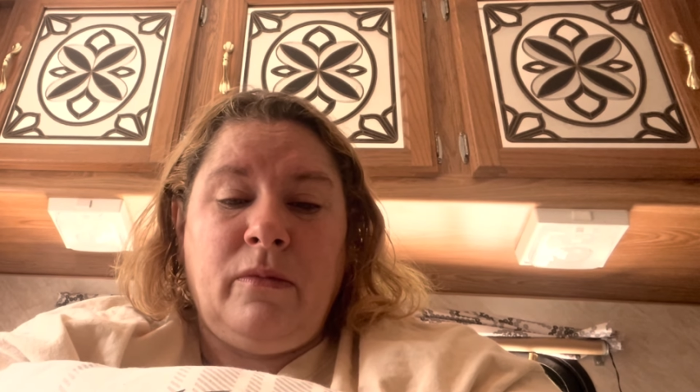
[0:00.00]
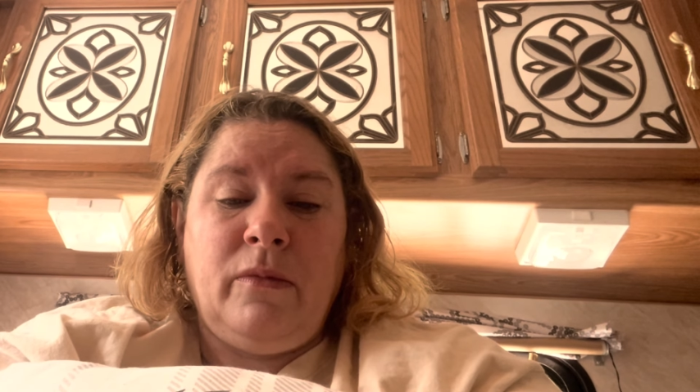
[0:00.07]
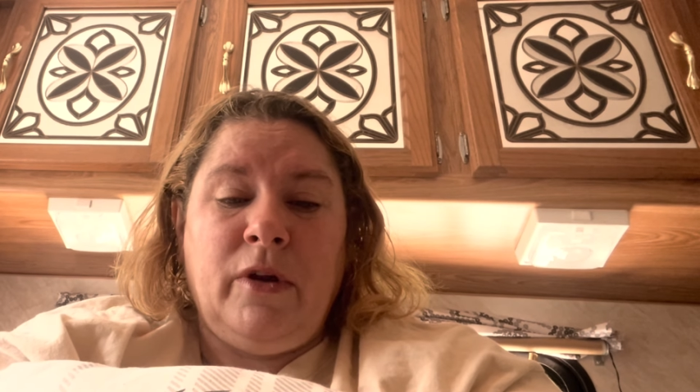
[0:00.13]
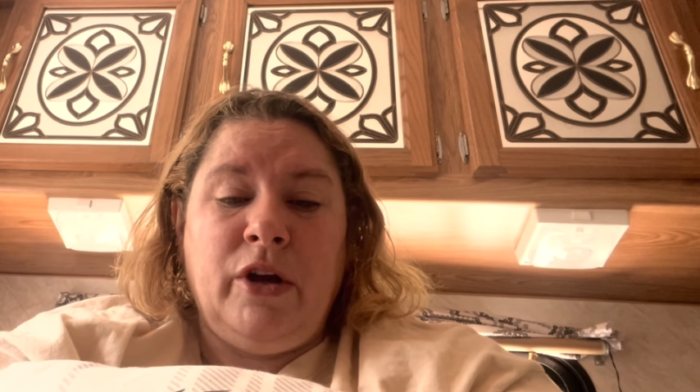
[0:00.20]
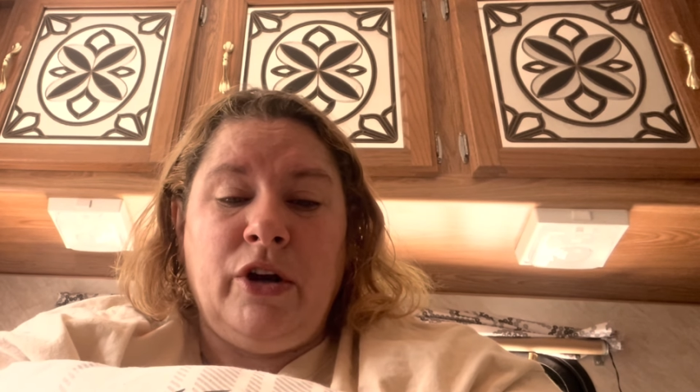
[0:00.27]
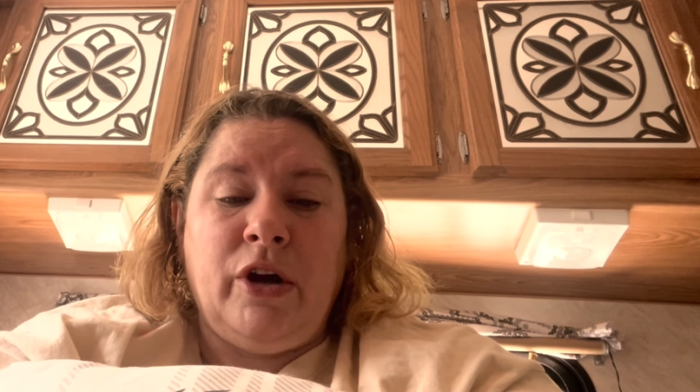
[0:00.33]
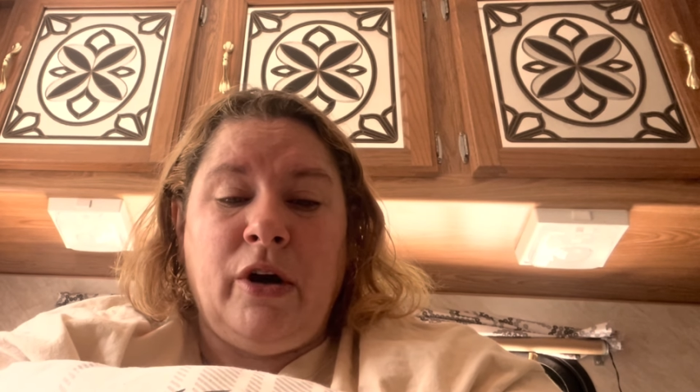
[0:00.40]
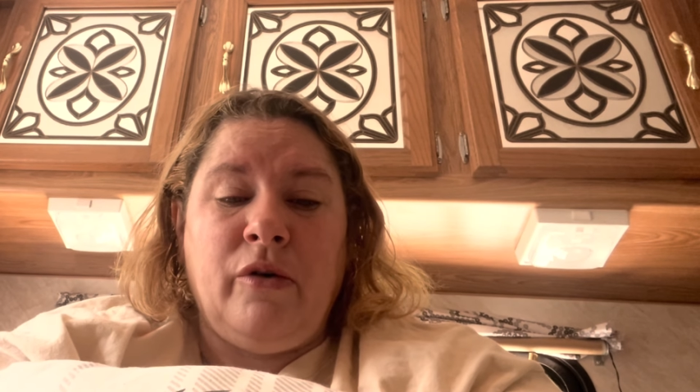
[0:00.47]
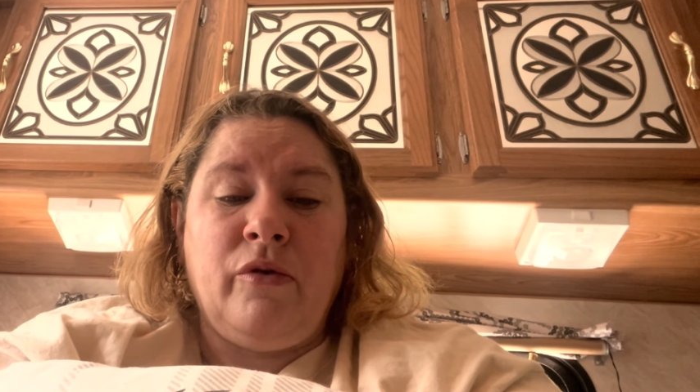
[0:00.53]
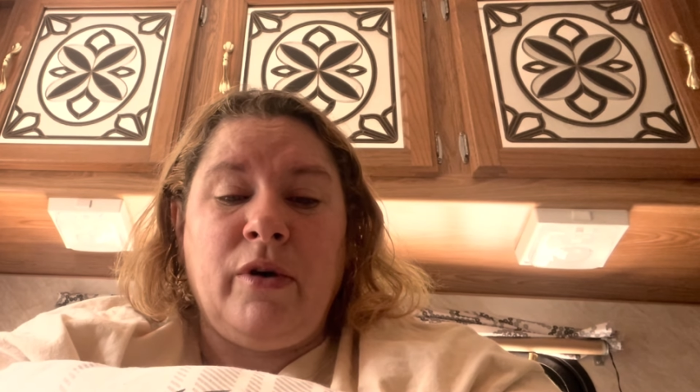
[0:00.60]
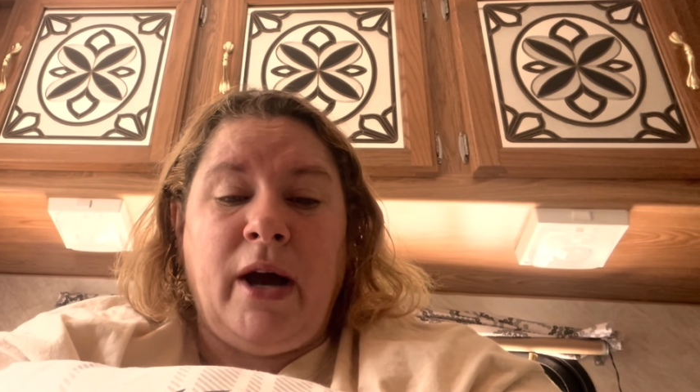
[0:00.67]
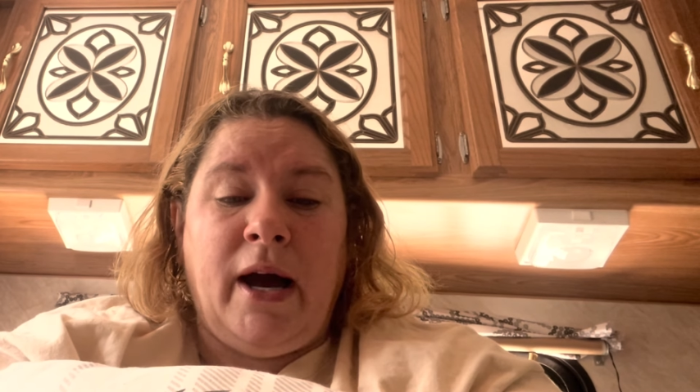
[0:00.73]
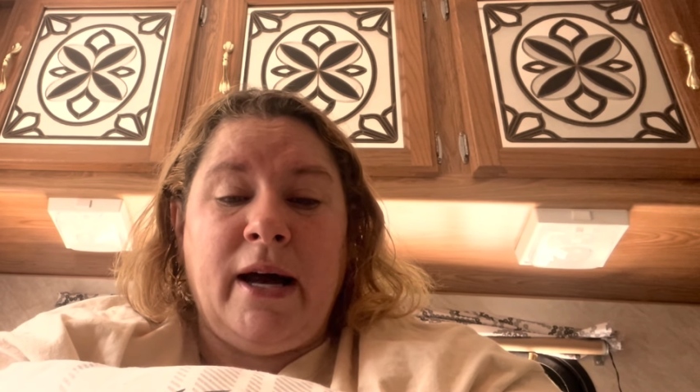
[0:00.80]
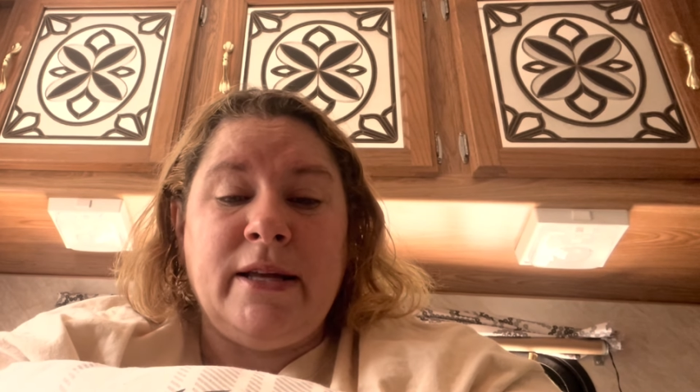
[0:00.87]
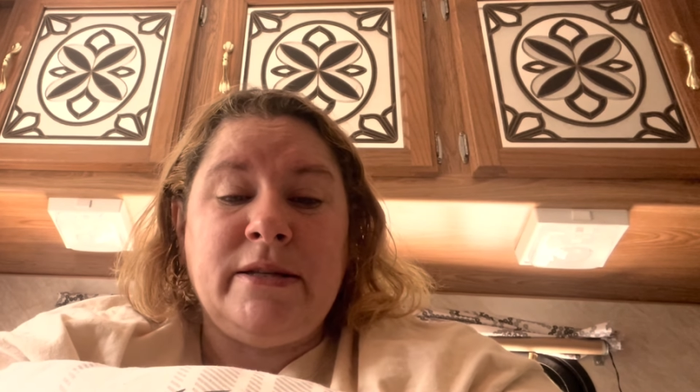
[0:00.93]
you know,
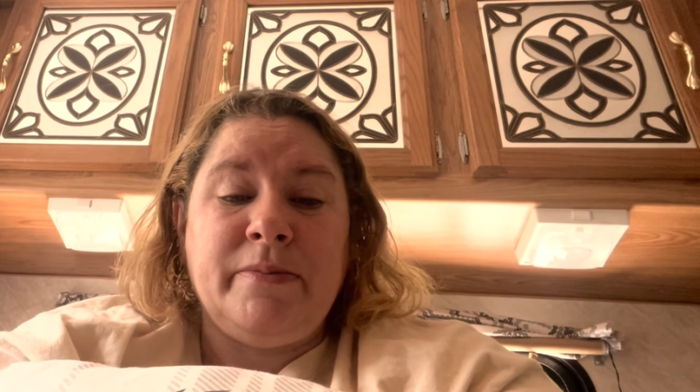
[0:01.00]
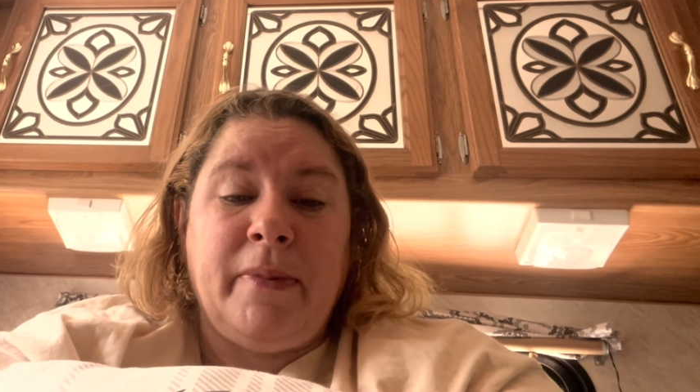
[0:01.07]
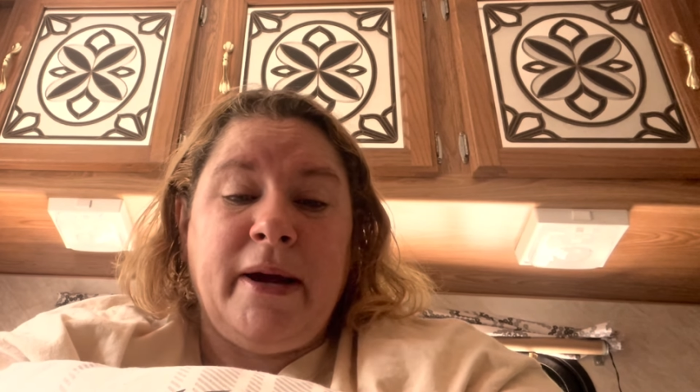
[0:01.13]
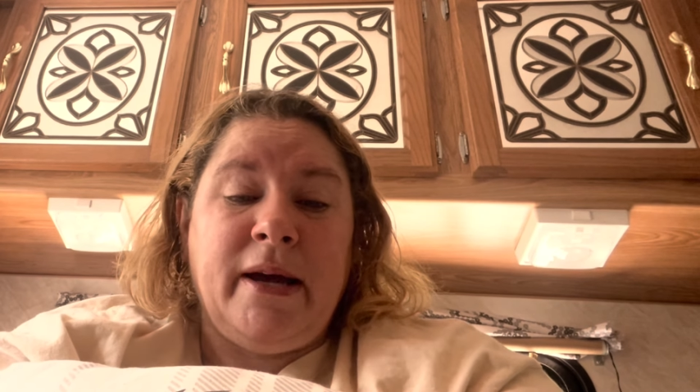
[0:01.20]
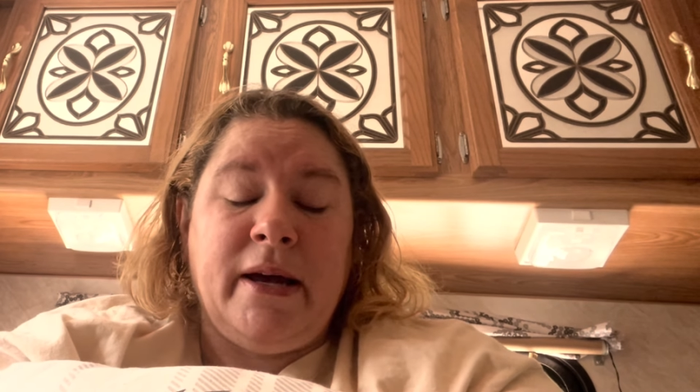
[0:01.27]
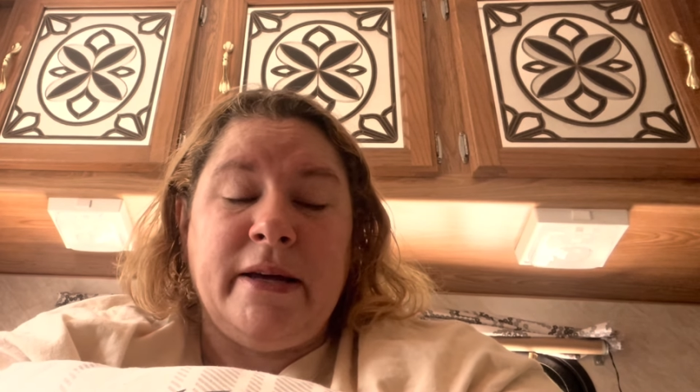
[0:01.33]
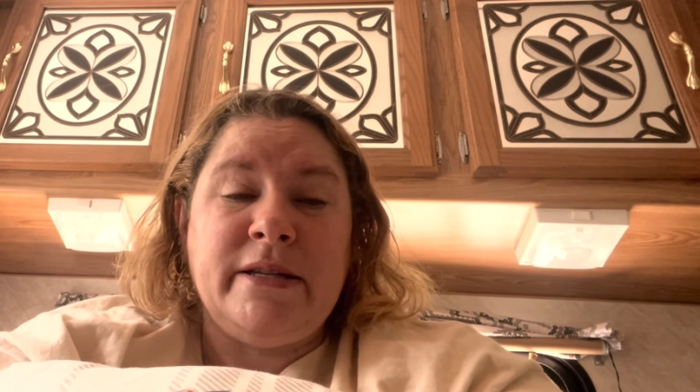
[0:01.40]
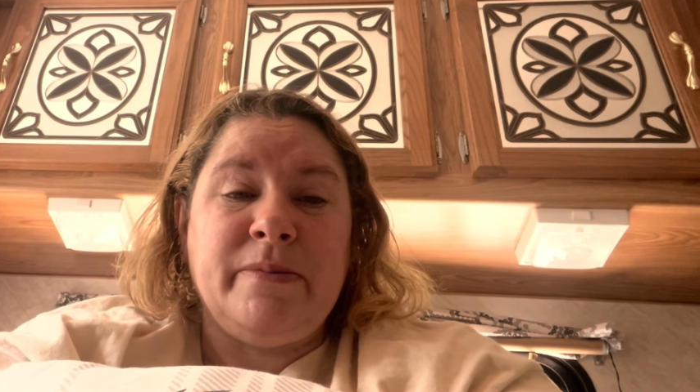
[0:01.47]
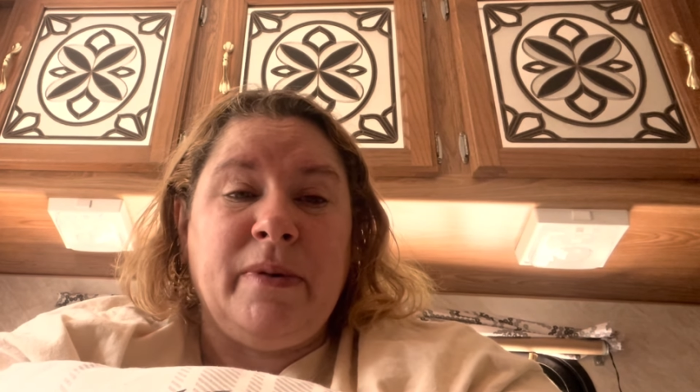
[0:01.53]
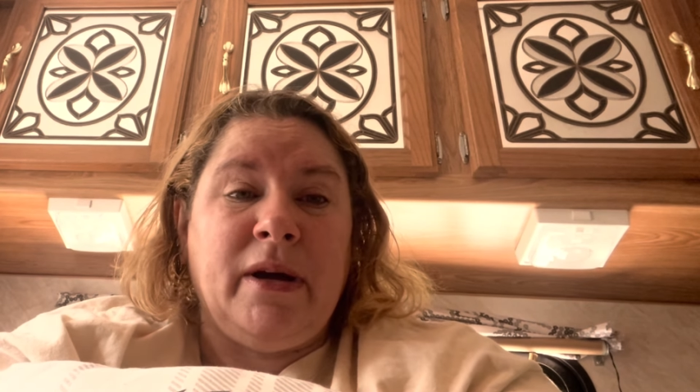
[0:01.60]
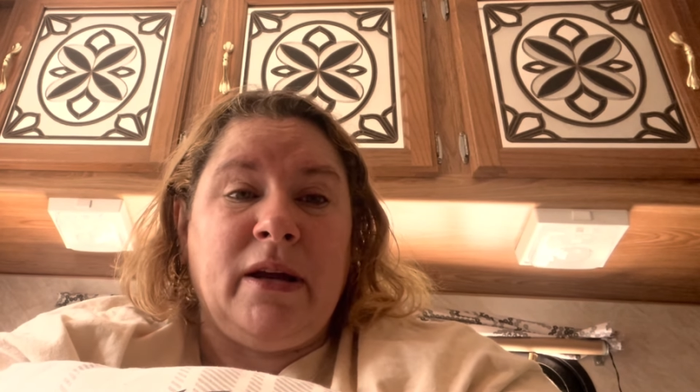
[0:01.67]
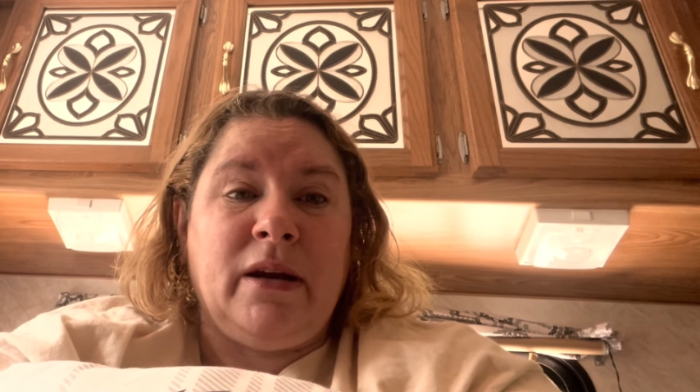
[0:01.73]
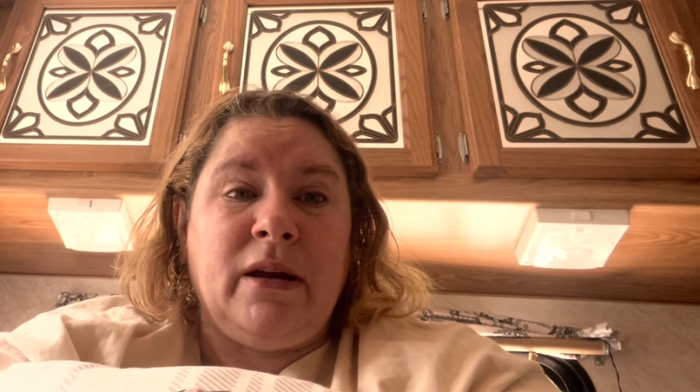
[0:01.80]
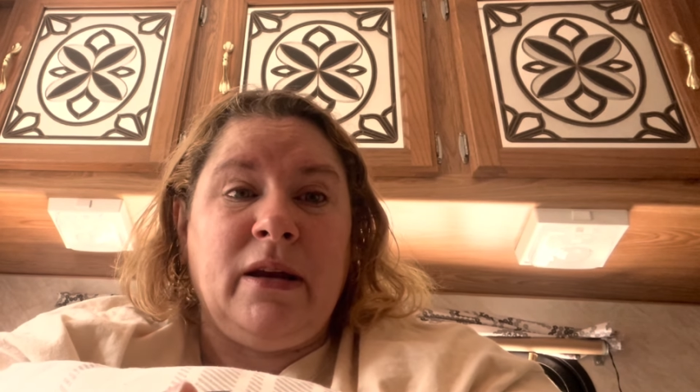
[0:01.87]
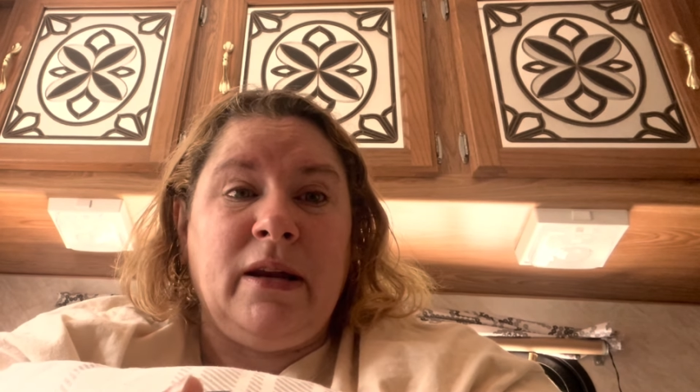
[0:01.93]
God's my
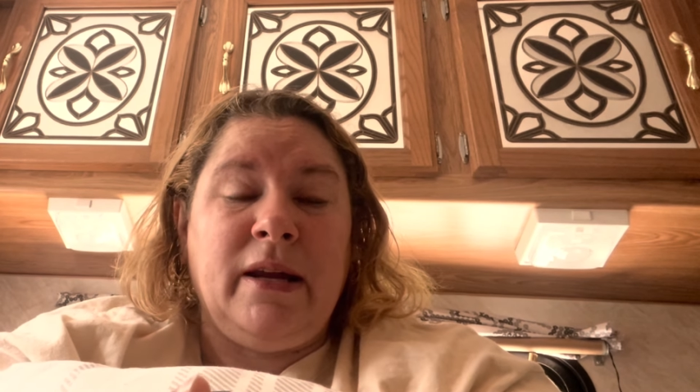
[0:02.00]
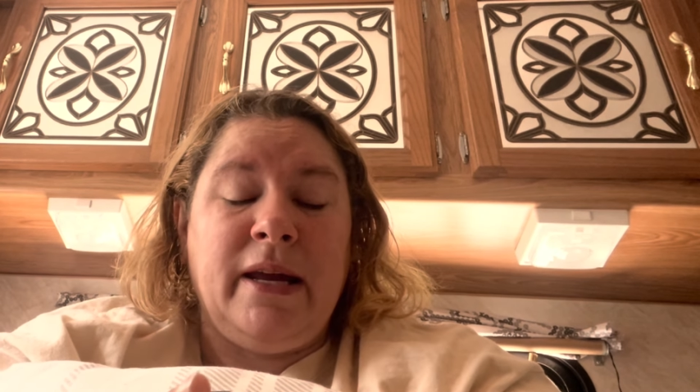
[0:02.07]
husband and